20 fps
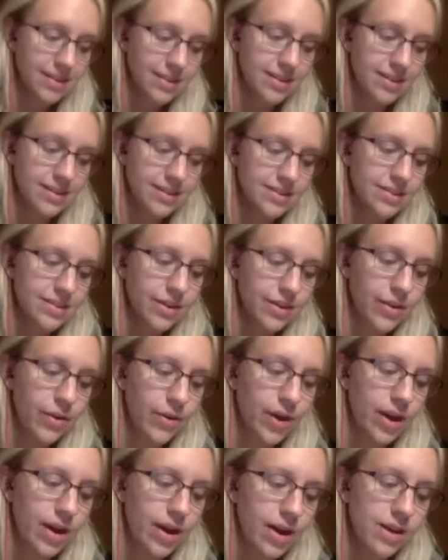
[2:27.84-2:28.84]

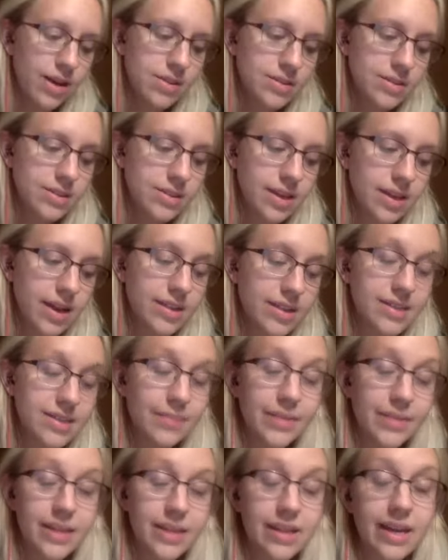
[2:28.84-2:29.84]
So say
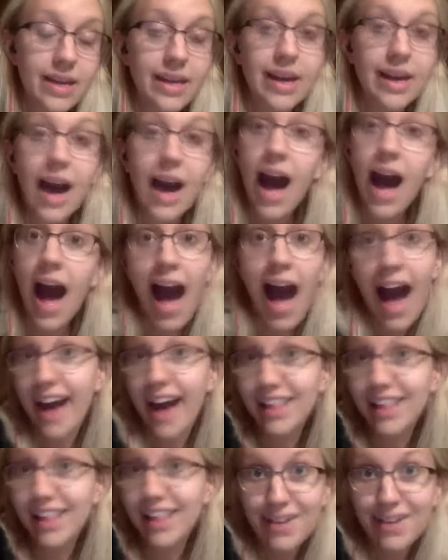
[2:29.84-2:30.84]
something like,
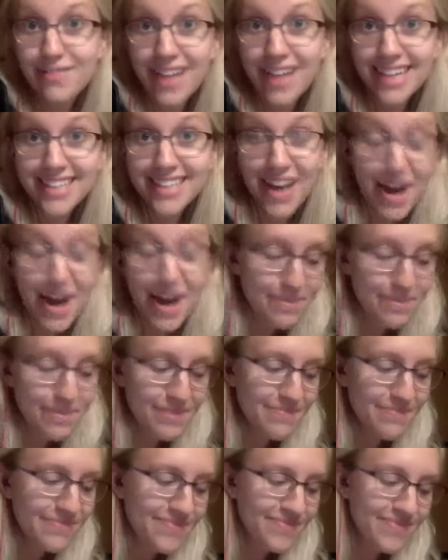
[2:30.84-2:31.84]
I love that top.
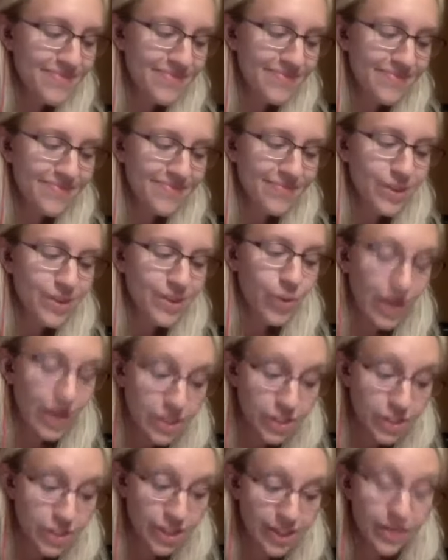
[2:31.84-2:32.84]

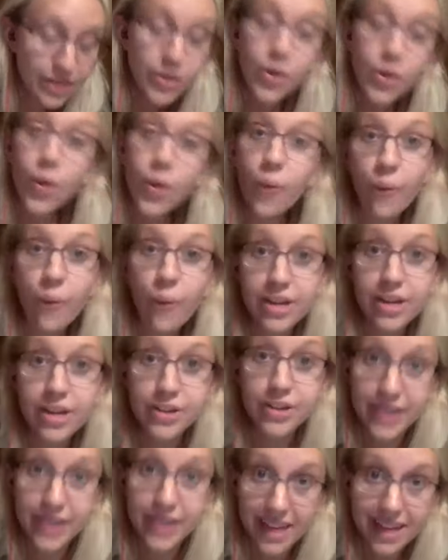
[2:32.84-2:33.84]
Question, where did
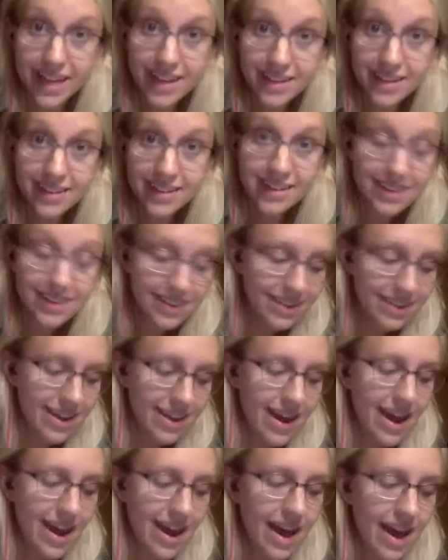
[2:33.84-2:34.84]
you get it?
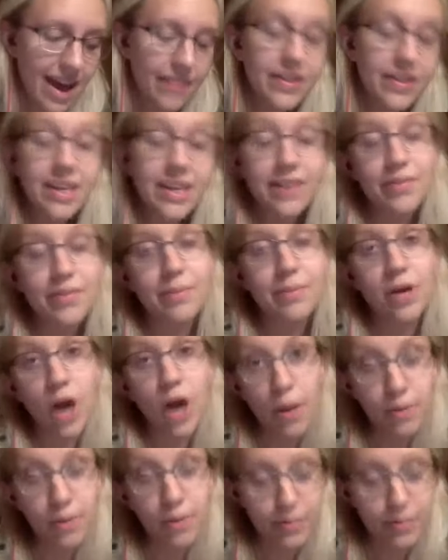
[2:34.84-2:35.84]
And then give them a
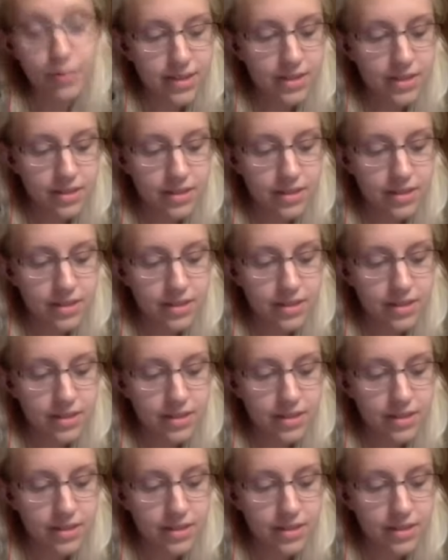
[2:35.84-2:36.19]
compliment.